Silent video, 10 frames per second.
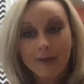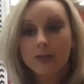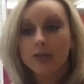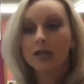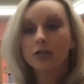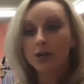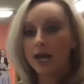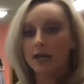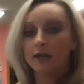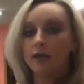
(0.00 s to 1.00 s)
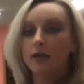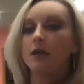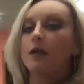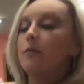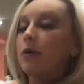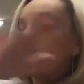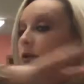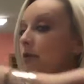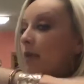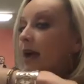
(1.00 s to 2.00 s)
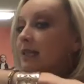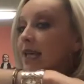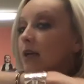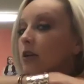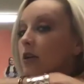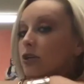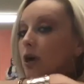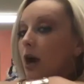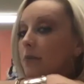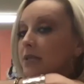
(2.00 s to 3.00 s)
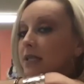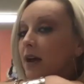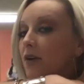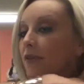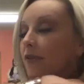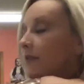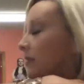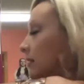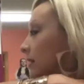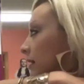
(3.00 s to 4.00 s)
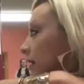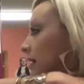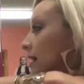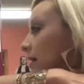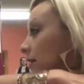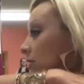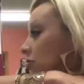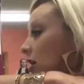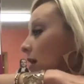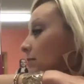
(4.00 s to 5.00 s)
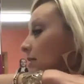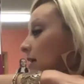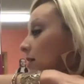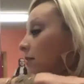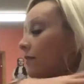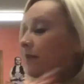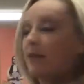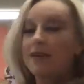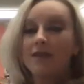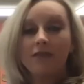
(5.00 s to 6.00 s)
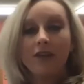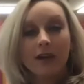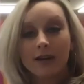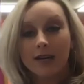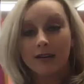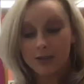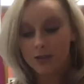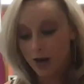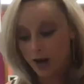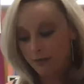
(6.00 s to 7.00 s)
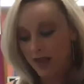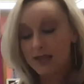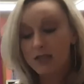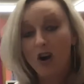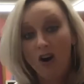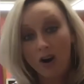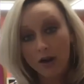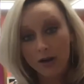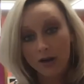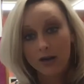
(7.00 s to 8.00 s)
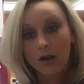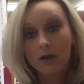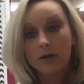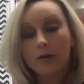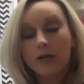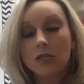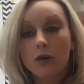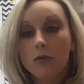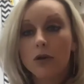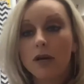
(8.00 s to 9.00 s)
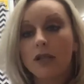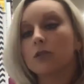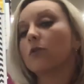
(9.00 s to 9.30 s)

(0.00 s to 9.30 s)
I want you to get your hand, put it on your back and say, good job, self. Good job, self. Very good job. That's hard, and y'all are doing so good.